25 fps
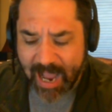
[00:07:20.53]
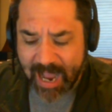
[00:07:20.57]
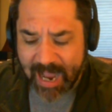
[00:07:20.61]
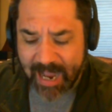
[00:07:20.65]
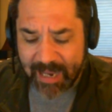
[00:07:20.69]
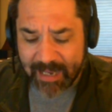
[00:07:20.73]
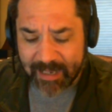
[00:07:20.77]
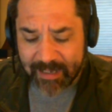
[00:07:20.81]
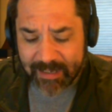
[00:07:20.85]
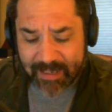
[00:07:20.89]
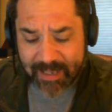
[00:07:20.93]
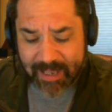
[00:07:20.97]

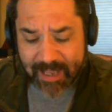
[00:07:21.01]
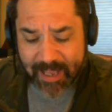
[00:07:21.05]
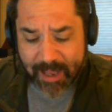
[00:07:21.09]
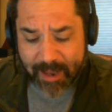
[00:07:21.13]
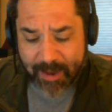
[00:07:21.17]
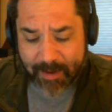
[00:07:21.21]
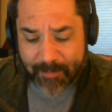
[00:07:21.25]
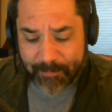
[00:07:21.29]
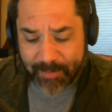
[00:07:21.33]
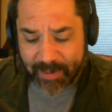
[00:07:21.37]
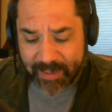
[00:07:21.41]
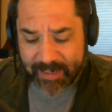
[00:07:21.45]
Uh,
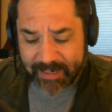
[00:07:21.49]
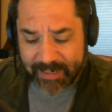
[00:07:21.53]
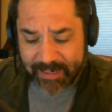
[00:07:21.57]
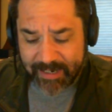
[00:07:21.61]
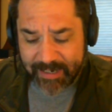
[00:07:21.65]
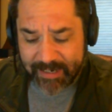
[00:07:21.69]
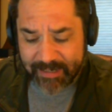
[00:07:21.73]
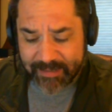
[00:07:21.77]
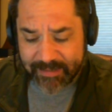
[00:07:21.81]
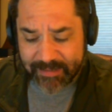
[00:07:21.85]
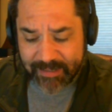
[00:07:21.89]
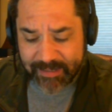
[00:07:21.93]
but
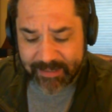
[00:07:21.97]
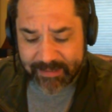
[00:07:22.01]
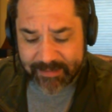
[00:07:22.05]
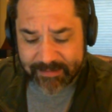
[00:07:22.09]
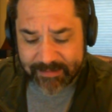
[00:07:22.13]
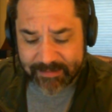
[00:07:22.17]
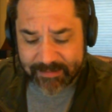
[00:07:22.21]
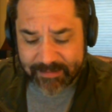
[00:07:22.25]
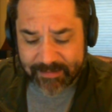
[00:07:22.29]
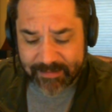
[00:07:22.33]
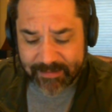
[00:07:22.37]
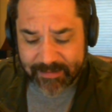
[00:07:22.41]

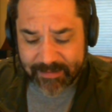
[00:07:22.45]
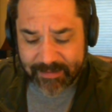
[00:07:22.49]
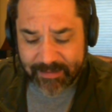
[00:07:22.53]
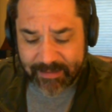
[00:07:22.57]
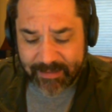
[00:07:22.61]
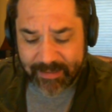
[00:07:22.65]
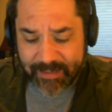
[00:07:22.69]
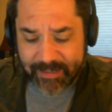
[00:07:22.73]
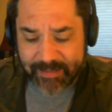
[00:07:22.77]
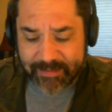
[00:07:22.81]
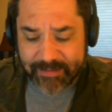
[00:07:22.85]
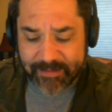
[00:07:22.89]

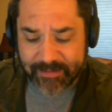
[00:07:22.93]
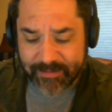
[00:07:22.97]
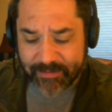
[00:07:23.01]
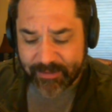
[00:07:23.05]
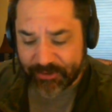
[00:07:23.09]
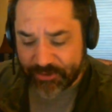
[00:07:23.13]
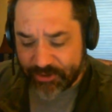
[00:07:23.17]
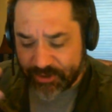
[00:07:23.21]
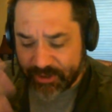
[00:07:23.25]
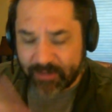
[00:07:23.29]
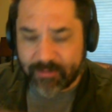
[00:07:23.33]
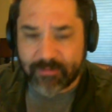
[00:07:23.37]

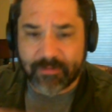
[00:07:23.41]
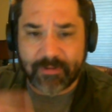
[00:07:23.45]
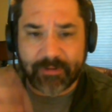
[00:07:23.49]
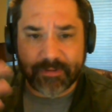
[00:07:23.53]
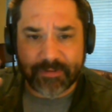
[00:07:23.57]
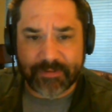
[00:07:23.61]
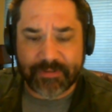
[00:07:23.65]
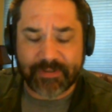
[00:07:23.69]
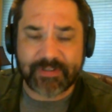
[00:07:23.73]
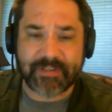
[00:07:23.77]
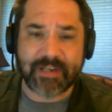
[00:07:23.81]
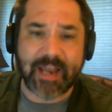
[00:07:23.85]
the
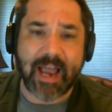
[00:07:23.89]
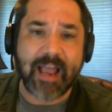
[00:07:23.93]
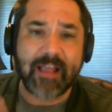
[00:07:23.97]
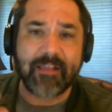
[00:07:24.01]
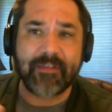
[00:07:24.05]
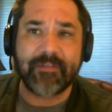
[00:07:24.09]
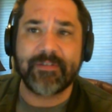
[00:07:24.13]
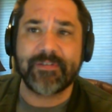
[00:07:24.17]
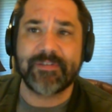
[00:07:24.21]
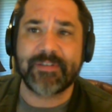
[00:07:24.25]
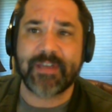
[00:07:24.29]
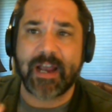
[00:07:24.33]
general
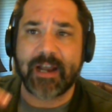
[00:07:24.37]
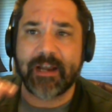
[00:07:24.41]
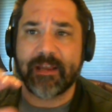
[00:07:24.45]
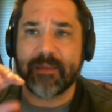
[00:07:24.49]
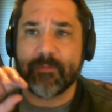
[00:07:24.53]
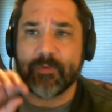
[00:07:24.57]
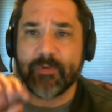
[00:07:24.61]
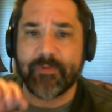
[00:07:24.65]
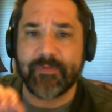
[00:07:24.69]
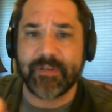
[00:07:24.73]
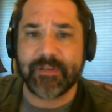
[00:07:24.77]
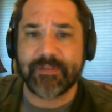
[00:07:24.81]
style and
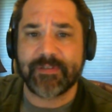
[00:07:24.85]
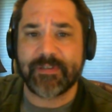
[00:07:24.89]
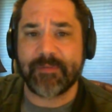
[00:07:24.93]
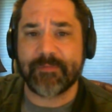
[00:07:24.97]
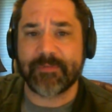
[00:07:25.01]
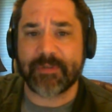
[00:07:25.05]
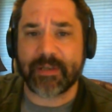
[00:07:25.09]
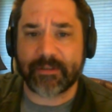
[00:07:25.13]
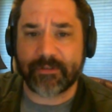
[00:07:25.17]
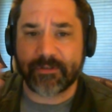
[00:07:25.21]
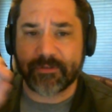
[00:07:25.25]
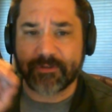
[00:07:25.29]
design of the movie, it
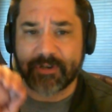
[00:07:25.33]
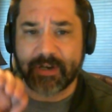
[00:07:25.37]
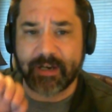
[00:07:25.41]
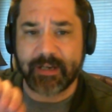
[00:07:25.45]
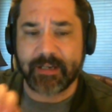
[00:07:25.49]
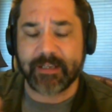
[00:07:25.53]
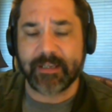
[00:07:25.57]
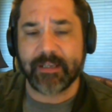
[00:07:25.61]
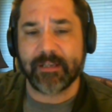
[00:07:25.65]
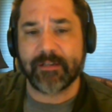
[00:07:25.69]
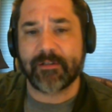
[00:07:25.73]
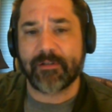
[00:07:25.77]
seems like they're
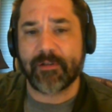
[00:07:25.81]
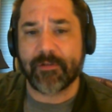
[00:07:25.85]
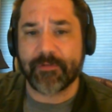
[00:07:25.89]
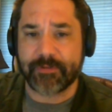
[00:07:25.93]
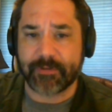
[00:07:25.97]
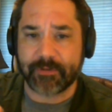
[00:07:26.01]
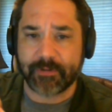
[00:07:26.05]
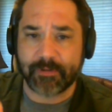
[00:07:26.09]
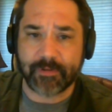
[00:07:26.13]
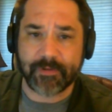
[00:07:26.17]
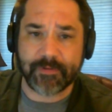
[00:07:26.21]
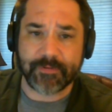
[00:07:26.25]
trying to get
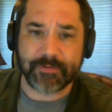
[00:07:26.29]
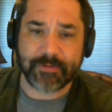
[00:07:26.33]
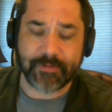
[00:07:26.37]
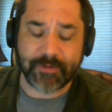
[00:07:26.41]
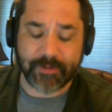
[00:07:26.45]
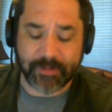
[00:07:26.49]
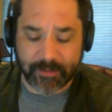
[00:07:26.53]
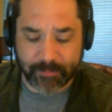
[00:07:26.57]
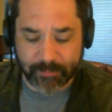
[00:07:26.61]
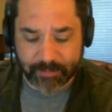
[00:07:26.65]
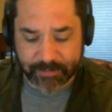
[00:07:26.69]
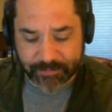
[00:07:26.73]
closer and
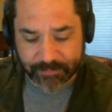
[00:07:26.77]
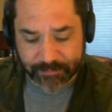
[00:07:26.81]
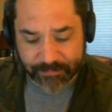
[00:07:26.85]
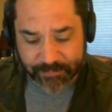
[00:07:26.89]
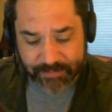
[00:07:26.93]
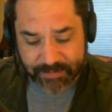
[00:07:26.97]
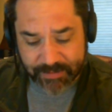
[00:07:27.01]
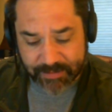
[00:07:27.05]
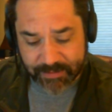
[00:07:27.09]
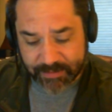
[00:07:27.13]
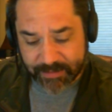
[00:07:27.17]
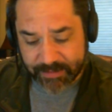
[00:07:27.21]
closer to the
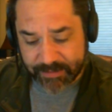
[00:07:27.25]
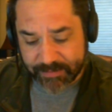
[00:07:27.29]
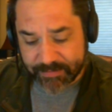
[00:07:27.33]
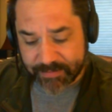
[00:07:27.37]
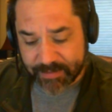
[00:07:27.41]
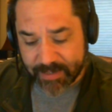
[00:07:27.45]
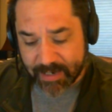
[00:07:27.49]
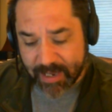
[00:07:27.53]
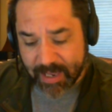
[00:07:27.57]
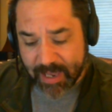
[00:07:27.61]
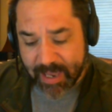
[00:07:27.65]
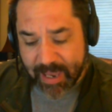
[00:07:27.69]
original
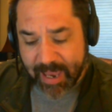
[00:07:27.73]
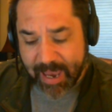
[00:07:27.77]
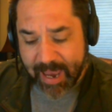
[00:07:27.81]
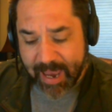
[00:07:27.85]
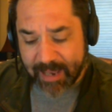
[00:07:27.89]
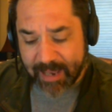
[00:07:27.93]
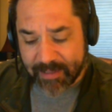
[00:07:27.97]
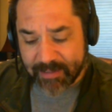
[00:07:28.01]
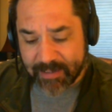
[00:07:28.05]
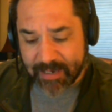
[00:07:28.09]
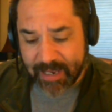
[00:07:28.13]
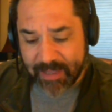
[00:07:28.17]
series,
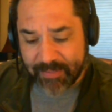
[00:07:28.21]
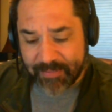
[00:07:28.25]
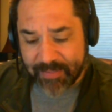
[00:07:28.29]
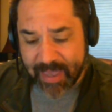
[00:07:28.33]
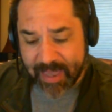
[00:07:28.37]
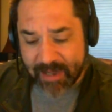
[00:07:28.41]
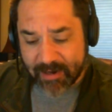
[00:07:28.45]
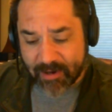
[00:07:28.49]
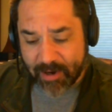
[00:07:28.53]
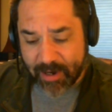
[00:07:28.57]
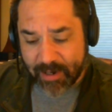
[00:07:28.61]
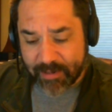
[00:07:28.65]

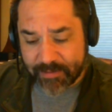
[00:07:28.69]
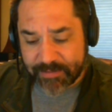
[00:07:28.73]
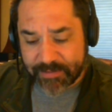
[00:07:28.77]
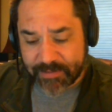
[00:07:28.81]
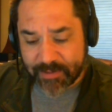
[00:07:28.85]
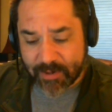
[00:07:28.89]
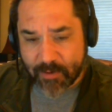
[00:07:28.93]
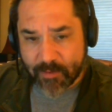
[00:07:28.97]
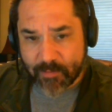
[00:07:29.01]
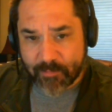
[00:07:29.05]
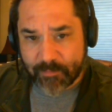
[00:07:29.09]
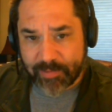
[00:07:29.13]
and that
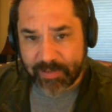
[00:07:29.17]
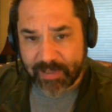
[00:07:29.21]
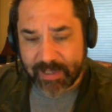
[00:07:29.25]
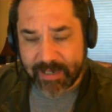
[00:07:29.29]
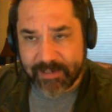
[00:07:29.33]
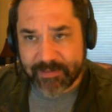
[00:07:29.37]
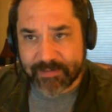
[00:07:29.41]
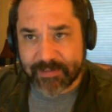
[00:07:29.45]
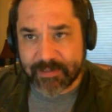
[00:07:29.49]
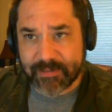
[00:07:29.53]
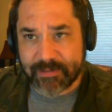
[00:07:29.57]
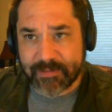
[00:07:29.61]
also
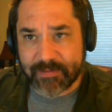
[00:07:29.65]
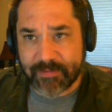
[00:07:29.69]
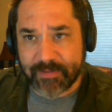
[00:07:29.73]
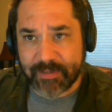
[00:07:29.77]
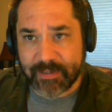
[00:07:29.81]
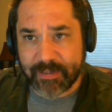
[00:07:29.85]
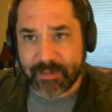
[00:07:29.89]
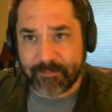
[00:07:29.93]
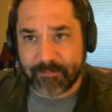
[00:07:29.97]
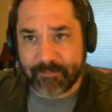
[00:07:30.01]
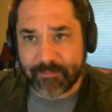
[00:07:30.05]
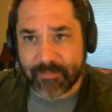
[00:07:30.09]
plays
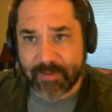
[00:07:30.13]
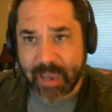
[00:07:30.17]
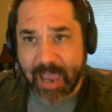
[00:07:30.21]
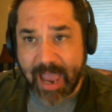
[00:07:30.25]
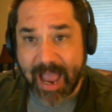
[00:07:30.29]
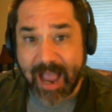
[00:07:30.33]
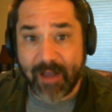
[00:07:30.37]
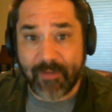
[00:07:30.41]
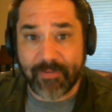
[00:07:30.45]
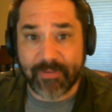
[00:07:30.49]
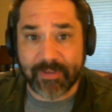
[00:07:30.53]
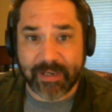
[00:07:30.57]
into the
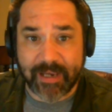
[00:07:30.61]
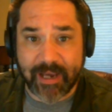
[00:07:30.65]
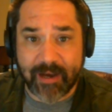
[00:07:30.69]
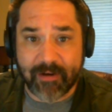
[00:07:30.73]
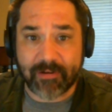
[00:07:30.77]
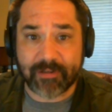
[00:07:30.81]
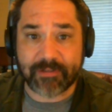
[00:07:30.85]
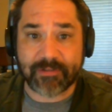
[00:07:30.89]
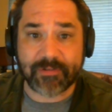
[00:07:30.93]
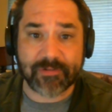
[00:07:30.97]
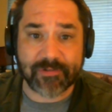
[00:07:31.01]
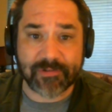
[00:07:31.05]
how the
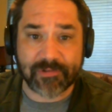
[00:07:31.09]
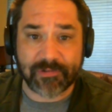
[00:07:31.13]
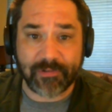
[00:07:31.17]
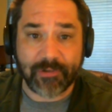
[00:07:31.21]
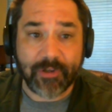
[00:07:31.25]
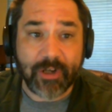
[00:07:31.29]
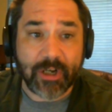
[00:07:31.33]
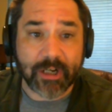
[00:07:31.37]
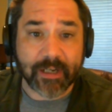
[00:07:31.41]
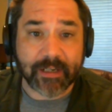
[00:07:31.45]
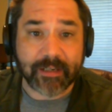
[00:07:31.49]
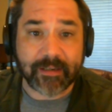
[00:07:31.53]

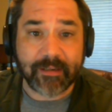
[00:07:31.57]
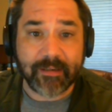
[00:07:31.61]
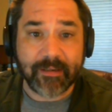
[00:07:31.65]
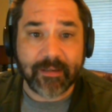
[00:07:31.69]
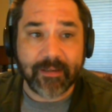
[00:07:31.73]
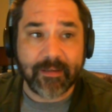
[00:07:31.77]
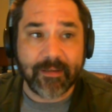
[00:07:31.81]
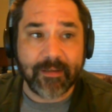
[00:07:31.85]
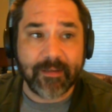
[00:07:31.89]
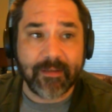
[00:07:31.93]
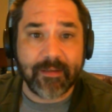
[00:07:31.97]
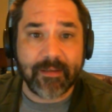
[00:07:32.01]
characters
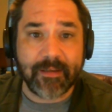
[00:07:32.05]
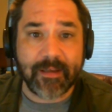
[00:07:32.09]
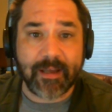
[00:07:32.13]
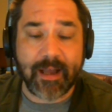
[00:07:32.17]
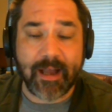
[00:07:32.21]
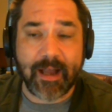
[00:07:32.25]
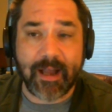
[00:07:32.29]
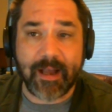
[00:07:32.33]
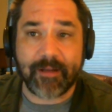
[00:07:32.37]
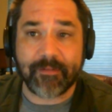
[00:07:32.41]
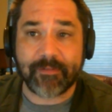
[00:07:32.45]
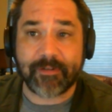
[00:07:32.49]
look.
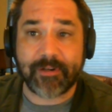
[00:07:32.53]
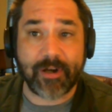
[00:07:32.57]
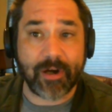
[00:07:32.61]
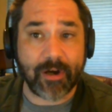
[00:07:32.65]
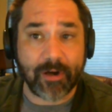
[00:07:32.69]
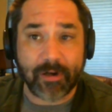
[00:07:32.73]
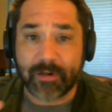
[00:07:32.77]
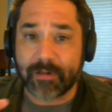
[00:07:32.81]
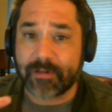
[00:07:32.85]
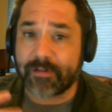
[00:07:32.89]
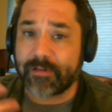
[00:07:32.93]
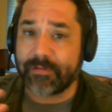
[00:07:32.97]

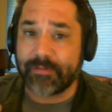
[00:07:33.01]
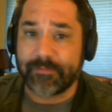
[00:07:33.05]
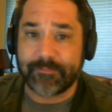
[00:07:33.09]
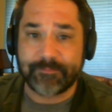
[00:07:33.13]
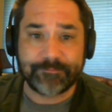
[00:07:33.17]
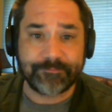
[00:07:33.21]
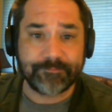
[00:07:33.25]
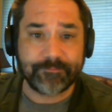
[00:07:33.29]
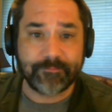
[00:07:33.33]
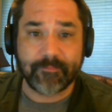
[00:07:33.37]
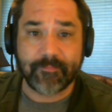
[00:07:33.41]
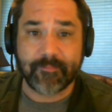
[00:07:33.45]

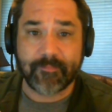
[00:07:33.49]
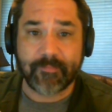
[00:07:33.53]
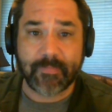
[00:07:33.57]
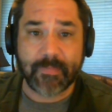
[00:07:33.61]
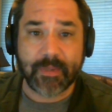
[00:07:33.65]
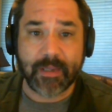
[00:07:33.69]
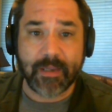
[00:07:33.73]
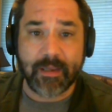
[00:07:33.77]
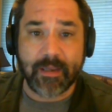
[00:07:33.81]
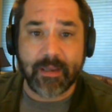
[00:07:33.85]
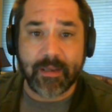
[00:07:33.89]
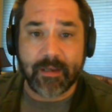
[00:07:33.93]
Kirk,
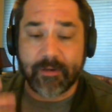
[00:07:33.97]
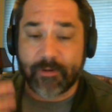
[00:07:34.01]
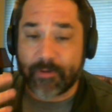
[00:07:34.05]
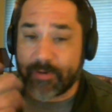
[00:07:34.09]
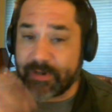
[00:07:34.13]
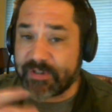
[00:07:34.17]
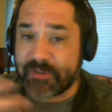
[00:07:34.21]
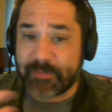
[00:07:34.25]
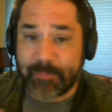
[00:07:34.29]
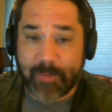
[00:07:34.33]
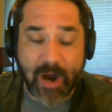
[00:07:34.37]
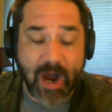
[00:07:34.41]

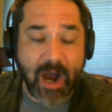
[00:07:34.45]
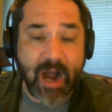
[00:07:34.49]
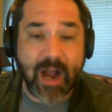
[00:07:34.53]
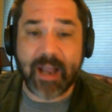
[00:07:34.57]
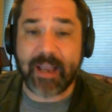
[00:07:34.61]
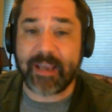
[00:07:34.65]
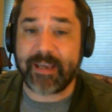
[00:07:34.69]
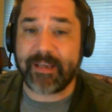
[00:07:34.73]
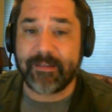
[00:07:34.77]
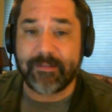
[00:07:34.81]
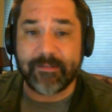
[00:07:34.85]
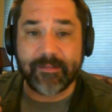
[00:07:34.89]
Chris
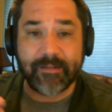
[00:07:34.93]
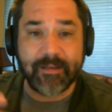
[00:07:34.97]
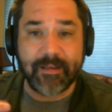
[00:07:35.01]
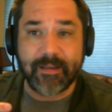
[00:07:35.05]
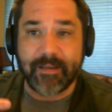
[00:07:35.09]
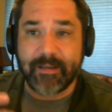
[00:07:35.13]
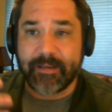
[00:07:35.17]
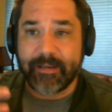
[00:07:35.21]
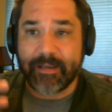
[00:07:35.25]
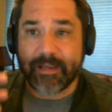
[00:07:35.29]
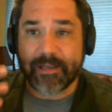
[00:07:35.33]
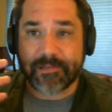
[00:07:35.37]

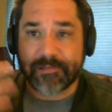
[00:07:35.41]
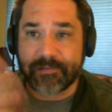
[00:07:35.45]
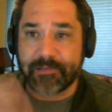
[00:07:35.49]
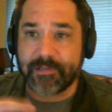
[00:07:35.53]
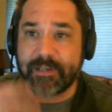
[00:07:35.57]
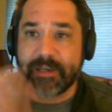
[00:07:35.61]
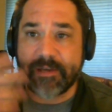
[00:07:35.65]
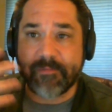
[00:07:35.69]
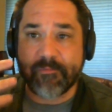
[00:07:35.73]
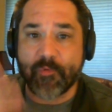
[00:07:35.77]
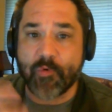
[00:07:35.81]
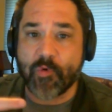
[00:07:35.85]
Pine
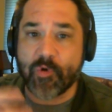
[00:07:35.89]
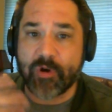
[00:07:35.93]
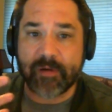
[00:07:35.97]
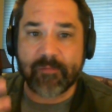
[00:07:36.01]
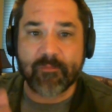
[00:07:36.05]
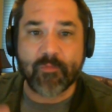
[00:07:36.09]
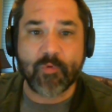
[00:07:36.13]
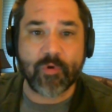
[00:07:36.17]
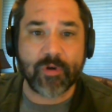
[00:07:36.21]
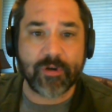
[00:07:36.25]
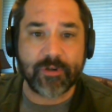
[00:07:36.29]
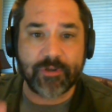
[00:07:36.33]
is looking
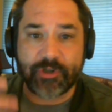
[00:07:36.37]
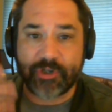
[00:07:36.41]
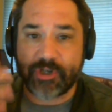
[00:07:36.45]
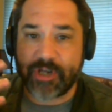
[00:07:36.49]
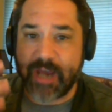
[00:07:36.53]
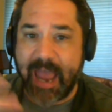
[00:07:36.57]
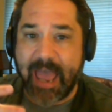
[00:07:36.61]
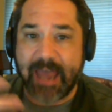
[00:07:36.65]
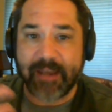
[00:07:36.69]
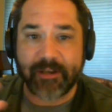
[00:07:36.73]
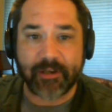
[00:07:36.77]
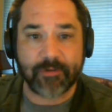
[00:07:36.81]
more and more
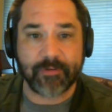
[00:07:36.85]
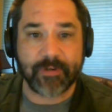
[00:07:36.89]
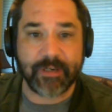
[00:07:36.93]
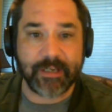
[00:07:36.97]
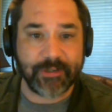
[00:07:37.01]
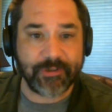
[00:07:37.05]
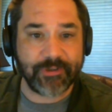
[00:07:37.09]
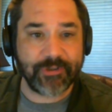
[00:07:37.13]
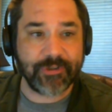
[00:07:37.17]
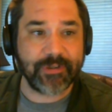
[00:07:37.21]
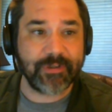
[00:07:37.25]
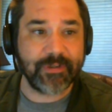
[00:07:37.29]

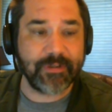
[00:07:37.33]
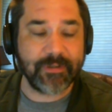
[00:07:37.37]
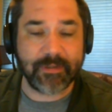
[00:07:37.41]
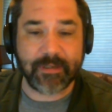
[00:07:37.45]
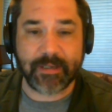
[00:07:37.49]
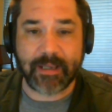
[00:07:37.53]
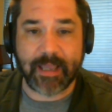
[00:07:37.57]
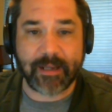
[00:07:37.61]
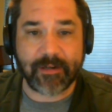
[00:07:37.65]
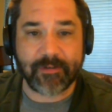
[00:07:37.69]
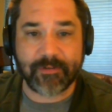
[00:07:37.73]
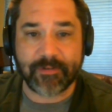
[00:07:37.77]
Shatnerish.
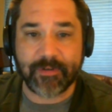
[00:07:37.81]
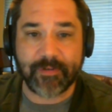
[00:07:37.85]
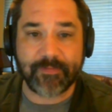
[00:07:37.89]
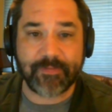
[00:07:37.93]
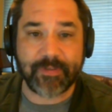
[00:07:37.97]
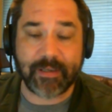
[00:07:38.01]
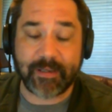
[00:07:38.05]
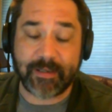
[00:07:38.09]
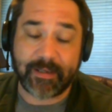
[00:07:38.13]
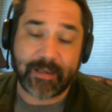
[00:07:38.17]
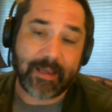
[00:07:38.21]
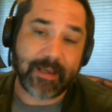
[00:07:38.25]
I
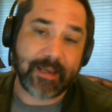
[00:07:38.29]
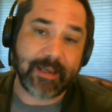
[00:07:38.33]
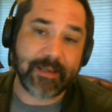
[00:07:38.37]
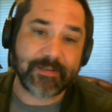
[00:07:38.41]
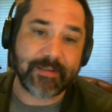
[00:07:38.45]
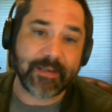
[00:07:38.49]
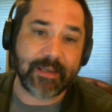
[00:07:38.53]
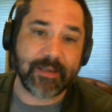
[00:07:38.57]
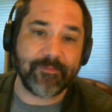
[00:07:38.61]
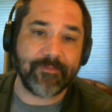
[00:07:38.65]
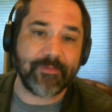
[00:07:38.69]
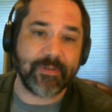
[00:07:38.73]
don't know if
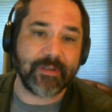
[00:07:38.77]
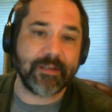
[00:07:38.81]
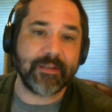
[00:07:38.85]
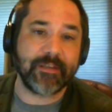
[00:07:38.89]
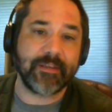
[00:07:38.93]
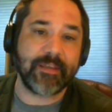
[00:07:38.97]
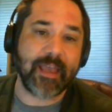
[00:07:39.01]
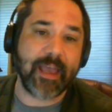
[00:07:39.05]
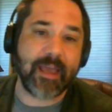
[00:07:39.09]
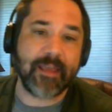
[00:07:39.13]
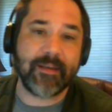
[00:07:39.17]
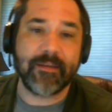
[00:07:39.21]
I guess I
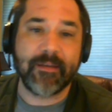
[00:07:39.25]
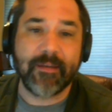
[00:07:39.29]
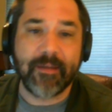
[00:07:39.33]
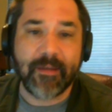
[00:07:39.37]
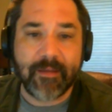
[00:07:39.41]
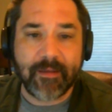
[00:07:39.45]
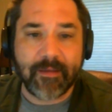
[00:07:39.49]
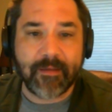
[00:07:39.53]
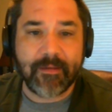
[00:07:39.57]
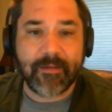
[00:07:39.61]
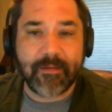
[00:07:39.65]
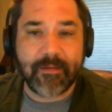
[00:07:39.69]
invented that